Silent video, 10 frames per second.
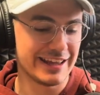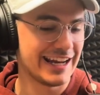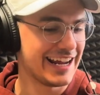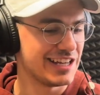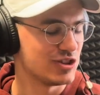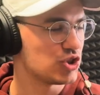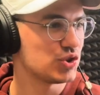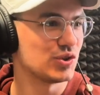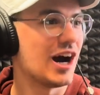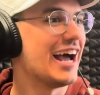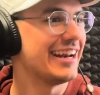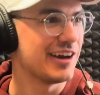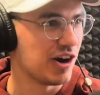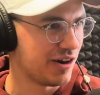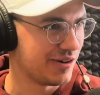and then I can try to
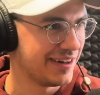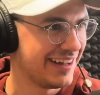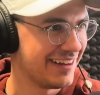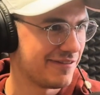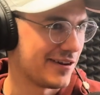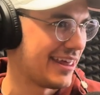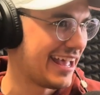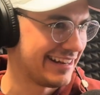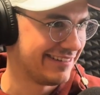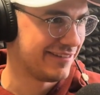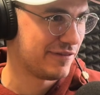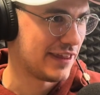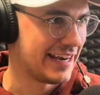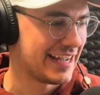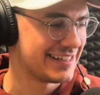go for that
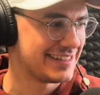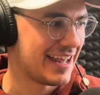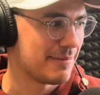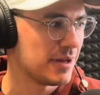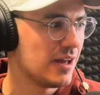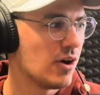next step?